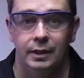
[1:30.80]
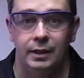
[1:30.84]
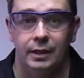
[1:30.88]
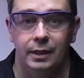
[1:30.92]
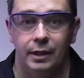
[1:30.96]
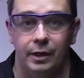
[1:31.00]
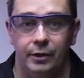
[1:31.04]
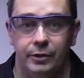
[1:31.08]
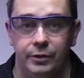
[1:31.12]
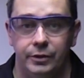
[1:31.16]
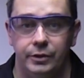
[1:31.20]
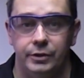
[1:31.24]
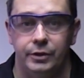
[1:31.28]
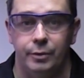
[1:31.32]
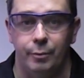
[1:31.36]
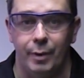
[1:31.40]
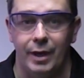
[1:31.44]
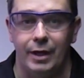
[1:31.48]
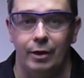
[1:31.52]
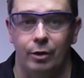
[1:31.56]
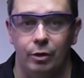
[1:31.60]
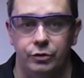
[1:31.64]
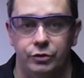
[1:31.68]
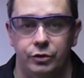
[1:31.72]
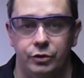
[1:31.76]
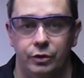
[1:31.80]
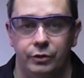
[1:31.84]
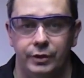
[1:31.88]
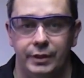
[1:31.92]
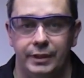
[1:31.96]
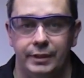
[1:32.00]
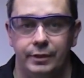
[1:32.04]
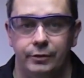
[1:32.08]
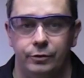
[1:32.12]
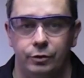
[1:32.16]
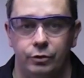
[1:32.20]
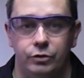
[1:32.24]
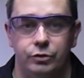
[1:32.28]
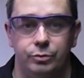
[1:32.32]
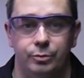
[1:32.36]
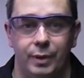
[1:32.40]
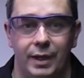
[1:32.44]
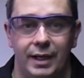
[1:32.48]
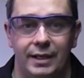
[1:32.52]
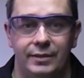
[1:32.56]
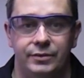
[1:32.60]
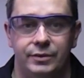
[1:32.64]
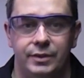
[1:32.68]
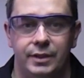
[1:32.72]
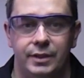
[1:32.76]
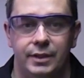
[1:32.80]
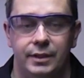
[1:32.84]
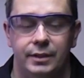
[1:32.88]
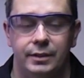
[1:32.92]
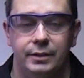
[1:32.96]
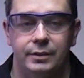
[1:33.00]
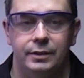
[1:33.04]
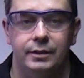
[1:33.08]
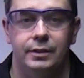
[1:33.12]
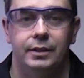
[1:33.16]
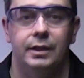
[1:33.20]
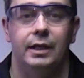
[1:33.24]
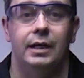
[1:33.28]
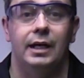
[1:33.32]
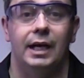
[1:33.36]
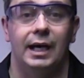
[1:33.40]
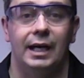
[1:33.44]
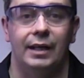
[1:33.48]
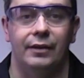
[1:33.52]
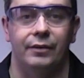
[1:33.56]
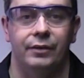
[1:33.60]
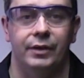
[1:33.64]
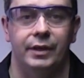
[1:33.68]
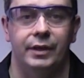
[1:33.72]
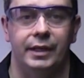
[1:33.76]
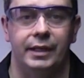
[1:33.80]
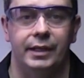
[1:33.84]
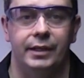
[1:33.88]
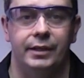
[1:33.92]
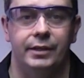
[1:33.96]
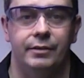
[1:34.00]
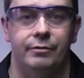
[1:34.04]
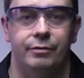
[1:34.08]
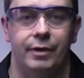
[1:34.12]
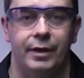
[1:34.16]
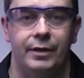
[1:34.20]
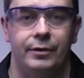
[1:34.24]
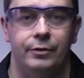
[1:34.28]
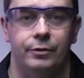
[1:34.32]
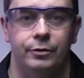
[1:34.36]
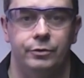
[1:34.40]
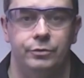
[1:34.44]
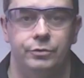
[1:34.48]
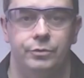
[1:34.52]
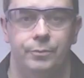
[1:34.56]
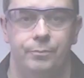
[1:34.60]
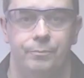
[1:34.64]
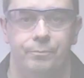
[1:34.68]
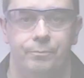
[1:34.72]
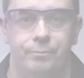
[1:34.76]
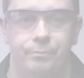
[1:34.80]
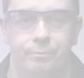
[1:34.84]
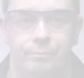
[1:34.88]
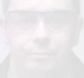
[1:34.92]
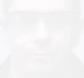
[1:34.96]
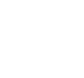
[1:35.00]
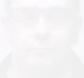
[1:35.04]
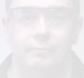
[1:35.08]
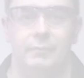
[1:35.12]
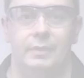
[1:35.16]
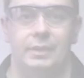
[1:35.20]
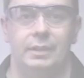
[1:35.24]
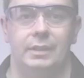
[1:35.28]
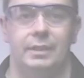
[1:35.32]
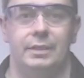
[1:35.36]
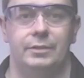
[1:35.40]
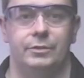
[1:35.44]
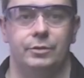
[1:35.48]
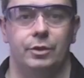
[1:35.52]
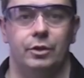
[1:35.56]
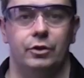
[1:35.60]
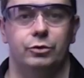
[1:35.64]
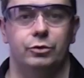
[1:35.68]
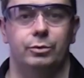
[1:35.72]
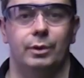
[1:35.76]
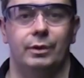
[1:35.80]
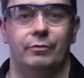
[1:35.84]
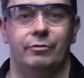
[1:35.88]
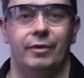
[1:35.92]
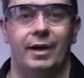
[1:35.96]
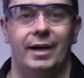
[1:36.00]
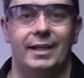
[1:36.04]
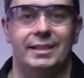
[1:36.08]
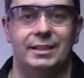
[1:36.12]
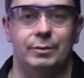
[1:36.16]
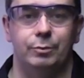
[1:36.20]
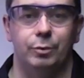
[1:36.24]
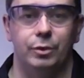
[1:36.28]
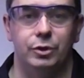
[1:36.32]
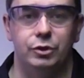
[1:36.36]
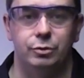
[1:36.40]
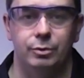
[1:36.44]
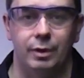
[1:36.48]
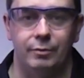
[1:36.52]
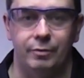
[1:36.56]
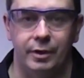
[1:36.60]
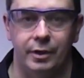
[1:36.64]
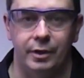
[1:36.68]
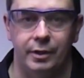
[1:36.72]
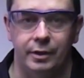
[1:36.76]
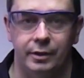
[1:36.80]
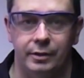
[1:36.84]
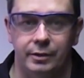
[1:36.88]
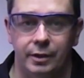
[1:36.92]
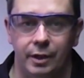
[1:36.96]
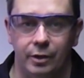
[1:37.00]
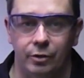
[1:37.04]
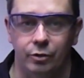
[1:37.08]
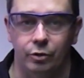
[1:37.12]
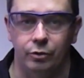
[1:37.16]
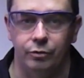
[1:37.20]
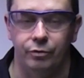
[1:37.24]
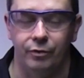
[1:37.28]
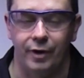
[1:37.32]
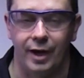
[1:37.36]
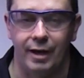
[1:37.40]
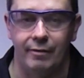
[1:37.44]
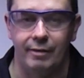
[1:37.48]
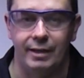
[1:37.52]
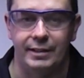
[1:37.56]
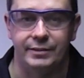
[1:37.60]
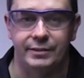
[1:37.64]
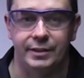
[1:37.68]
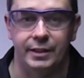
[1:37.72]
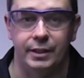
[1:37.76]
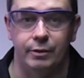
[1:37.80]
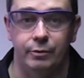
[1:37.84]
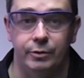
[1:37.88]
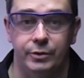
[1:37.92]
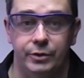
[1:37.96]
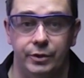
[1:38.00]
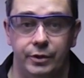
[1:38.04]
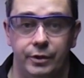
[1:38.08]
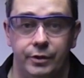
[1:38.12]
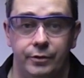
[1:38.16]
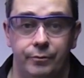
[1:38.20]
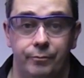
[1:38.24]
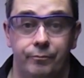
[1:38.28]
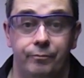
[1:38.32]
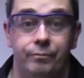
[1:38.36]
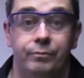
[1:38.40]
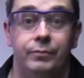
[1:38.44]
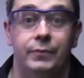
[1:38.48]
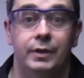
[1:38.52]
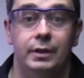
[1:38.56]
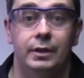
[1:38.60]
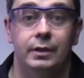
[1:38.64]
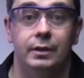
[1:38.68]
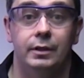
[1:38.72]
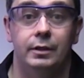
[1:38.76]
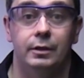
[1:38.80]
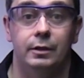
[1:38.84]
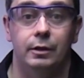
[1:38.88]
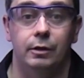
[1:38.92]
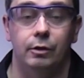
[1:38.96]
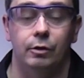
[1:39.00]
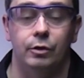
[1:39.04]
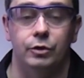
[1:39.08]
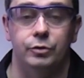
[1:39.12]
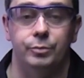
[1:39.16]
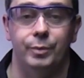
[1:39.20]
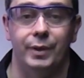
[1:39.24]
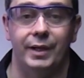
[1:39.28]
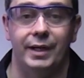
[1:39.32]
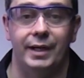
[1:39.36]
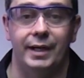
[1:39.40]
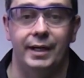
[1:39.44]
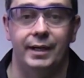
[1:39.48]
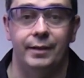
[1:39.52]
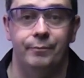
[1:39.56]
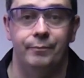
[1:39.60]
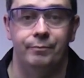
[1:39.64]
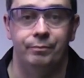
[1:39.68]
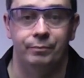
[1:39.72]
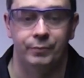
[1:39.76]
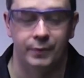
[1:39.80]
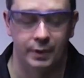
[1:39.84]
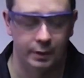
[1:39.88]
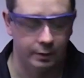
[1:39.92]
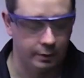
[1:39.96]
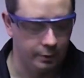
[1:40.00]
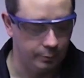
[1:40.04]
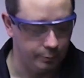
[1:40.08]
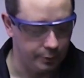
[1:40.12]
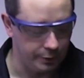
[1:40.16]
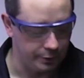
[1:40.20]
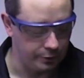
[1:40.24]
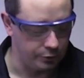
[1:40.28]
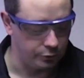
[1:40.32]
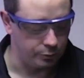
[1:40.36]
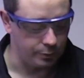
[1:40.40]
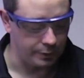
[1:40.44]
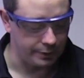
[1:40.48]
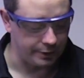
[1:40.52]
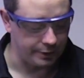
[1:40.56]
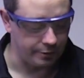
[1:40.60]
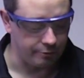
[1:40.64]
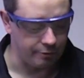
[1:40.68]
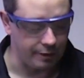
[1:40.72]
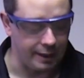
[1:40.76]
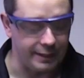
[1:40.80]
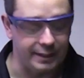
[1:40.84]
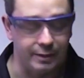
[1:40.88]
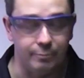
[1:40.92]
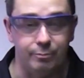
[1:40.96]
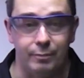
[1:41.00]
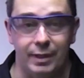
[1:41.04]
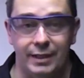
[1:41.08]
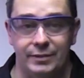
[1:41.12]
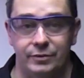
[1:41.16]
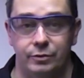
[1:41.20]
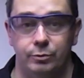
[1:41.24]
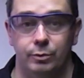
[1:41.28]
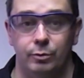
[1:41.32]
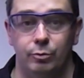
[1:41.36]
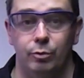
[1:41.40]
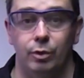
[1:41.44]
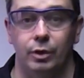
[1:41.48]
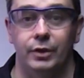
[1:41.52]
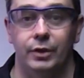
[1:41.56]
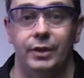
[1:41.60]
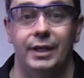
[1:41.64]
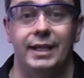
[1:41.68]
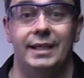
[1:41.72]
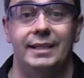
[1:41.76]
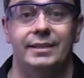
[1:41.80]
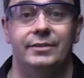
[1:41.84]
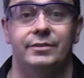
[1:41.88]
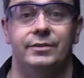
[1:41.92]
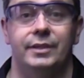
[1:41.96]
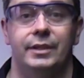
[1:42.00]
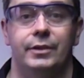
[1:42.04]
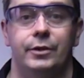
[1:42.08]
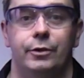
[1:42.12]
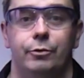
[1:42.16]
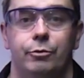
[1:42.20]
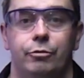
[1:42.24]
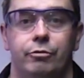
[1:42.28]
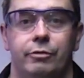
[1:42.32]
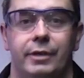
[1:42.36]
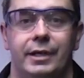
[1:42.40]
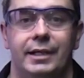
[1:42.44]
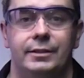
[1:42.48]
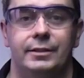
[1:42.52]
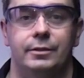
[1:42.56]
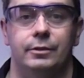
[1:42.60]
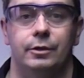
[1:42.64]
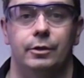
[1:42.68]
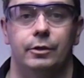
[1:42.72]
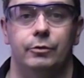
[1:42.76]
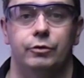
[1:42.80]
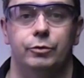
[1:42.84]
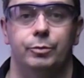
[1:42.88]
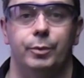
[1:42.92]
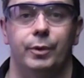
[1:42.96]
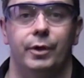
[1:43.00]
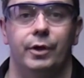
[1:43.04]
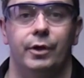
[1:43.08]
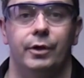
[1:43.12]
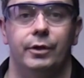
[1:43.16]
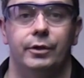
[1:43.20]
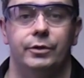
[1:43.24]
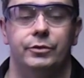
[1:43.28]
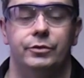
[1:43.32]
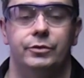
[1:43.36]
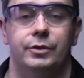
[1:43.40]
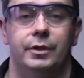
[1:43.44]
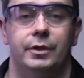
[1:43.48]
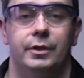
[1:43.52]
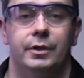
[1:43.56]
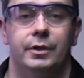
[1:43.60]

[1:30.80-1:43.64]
and you may also need a dust mask and ear defenders. It's also advisable to have a good fire extinguisher close by, because when you're grinding metal with one of these, they do create a lot of sparks,